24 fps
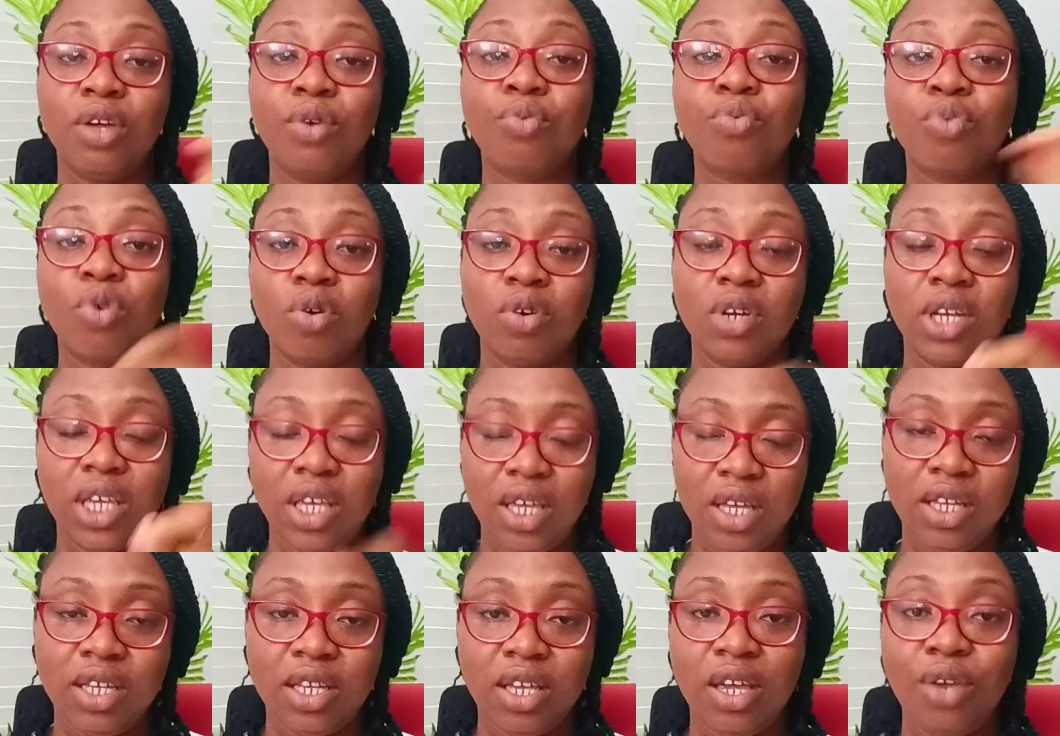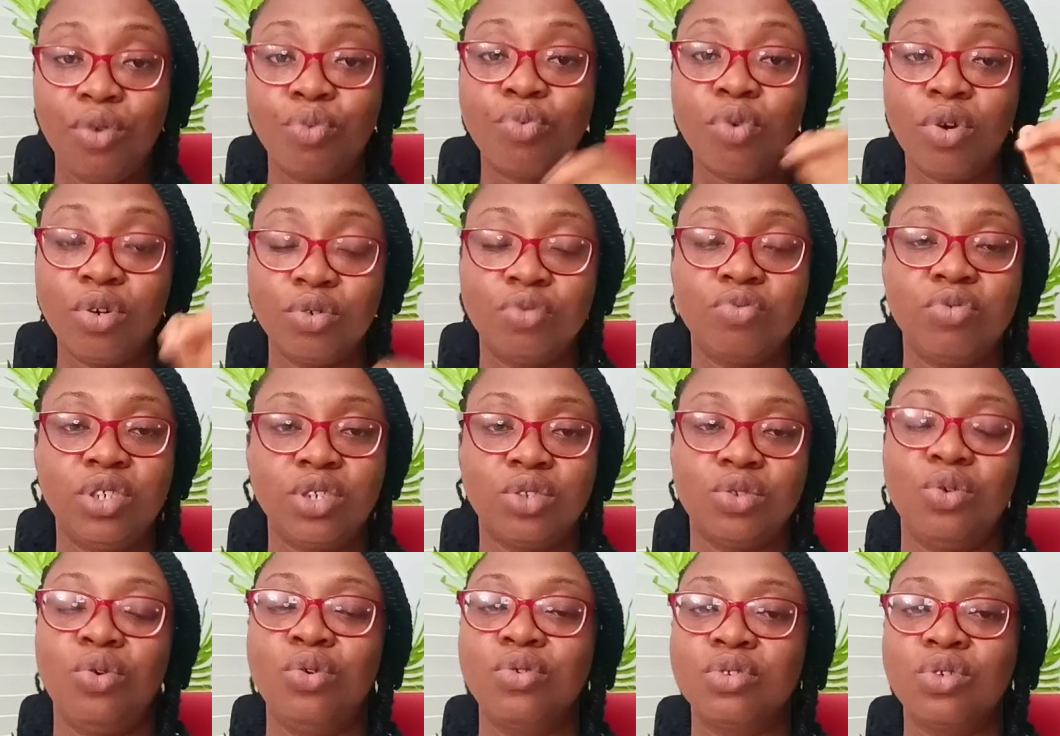wrong
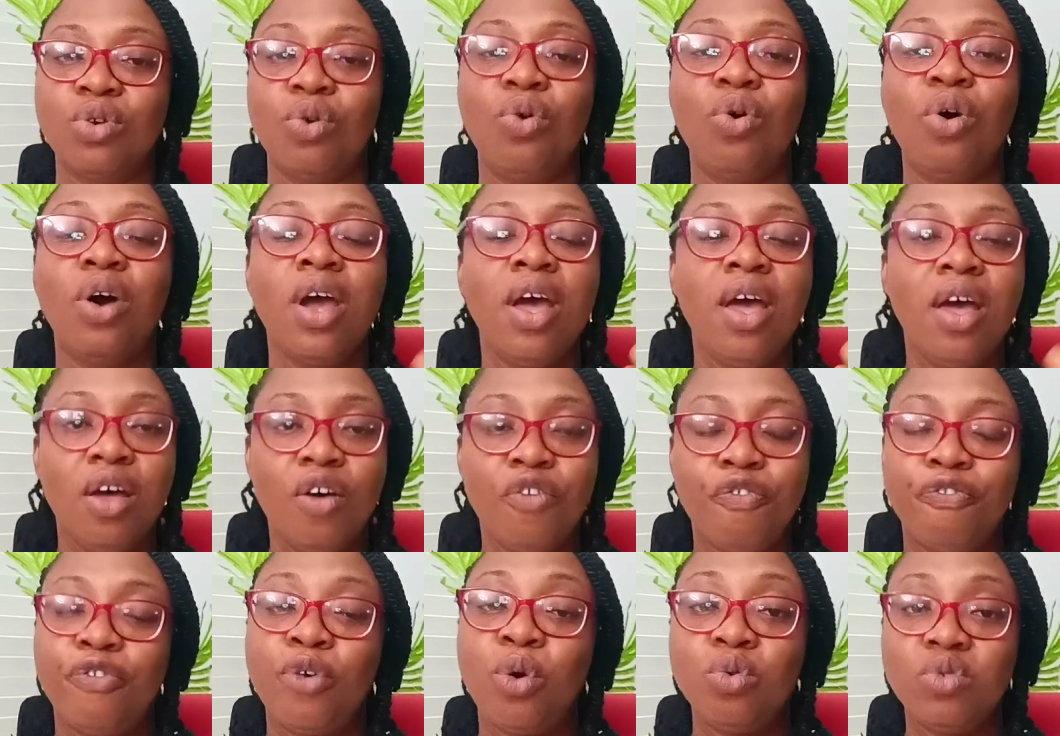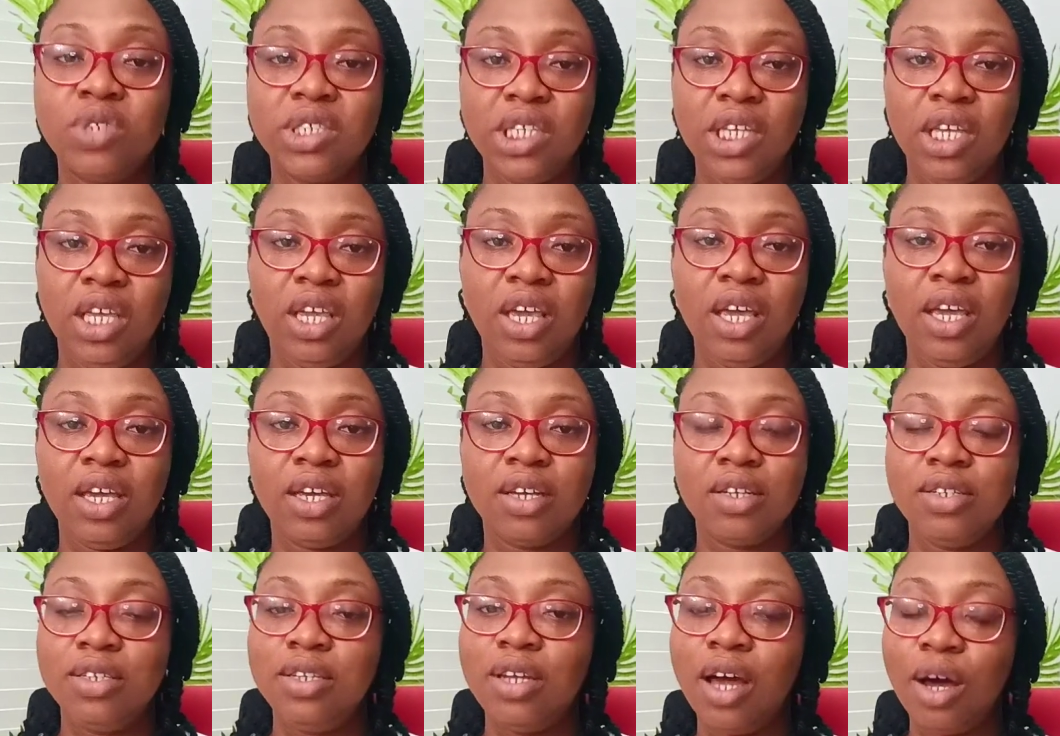result or a faulty
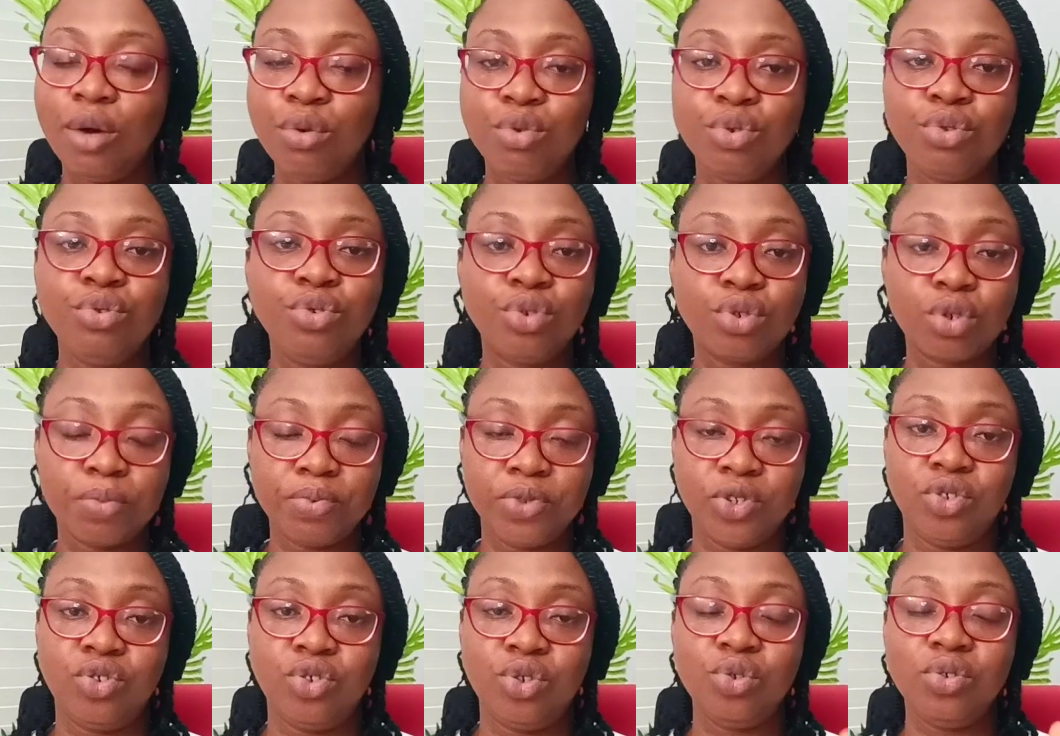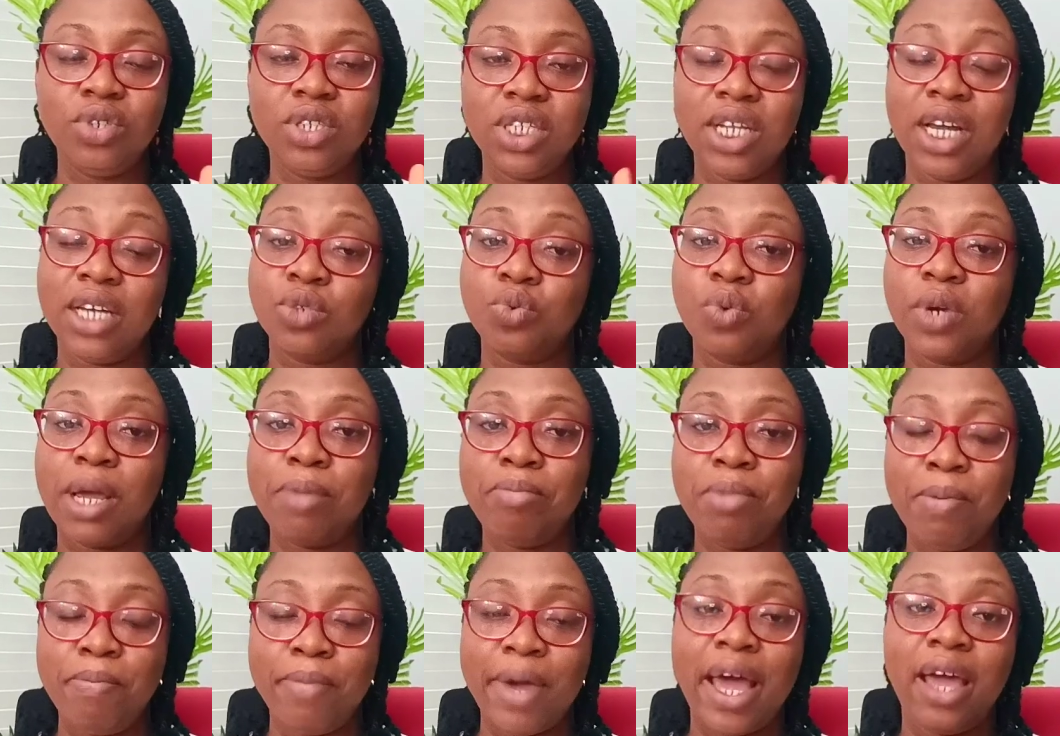cake. Now don't substitute. That's what I
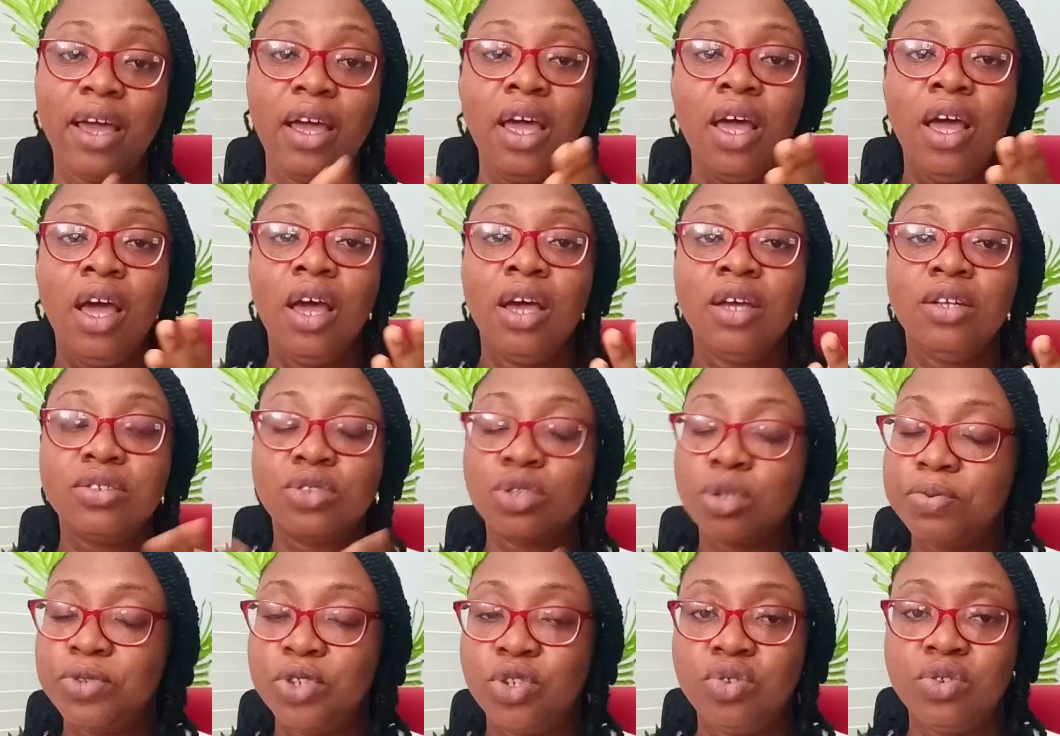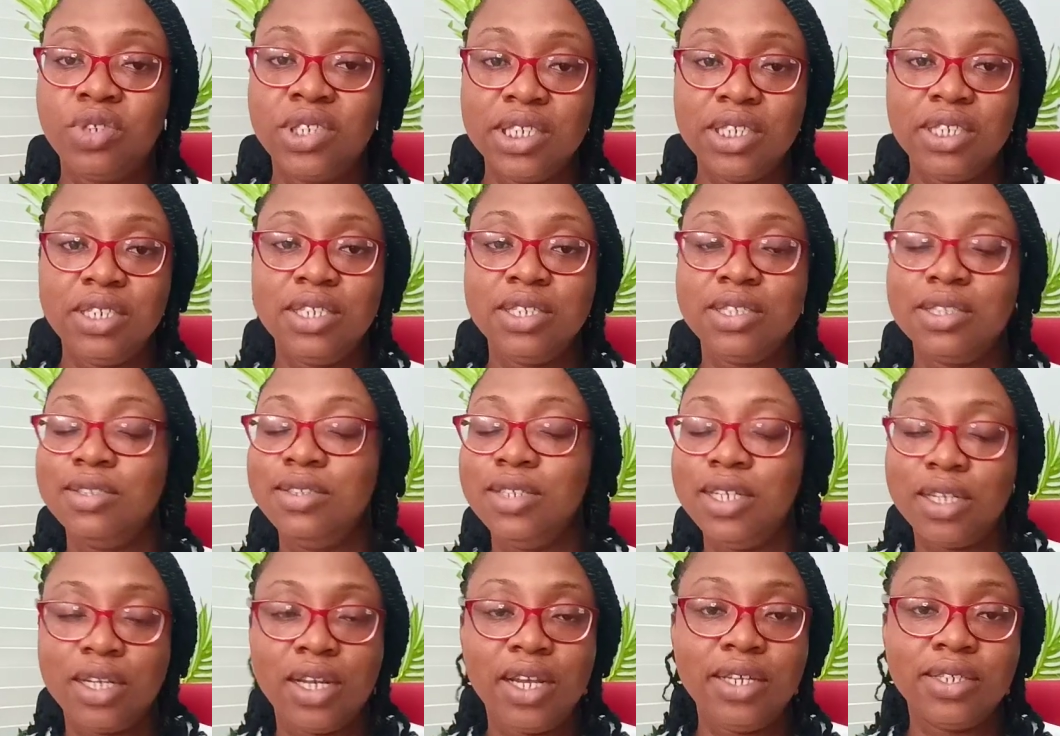mean by substituting it
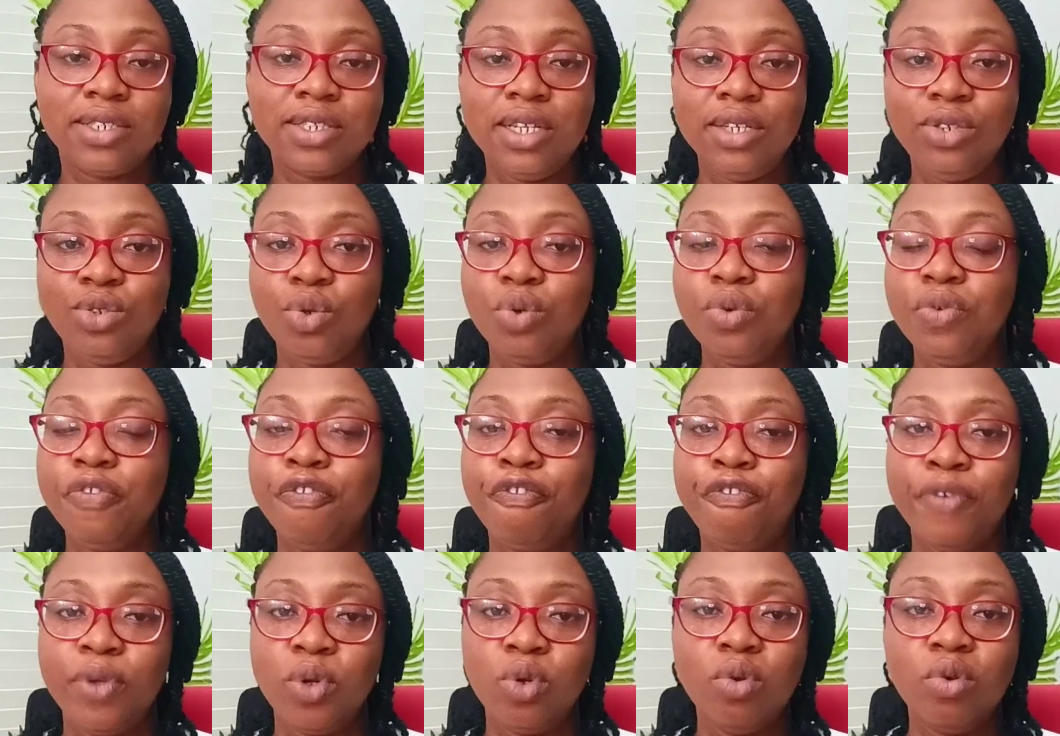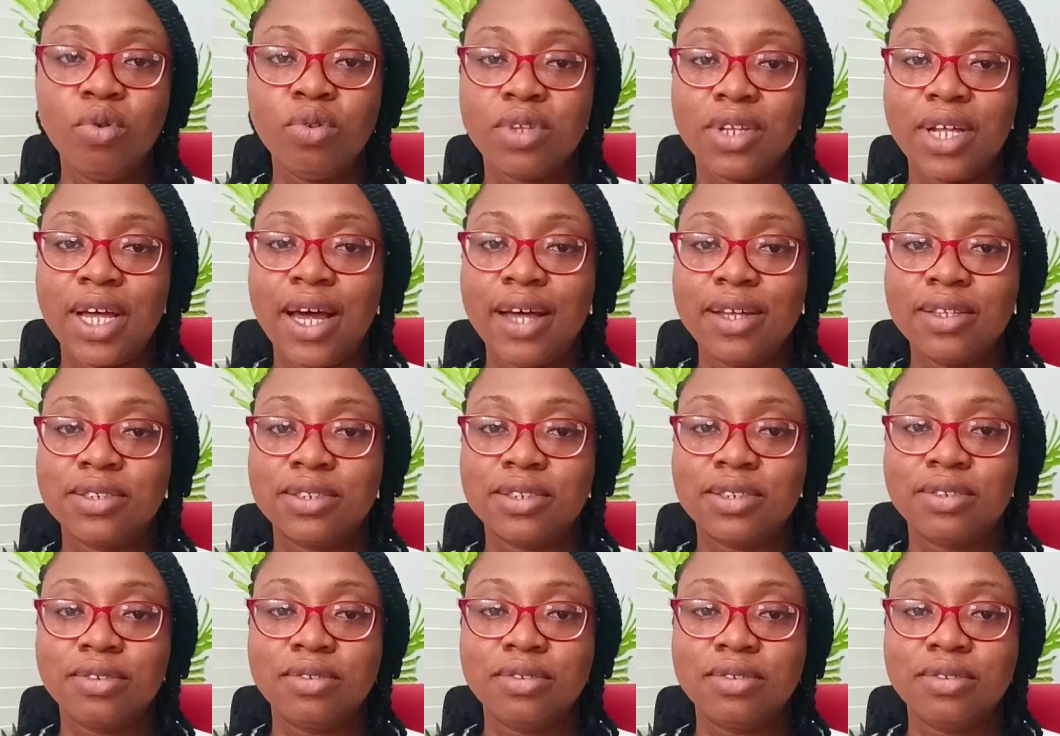needlessly. Don't feel that.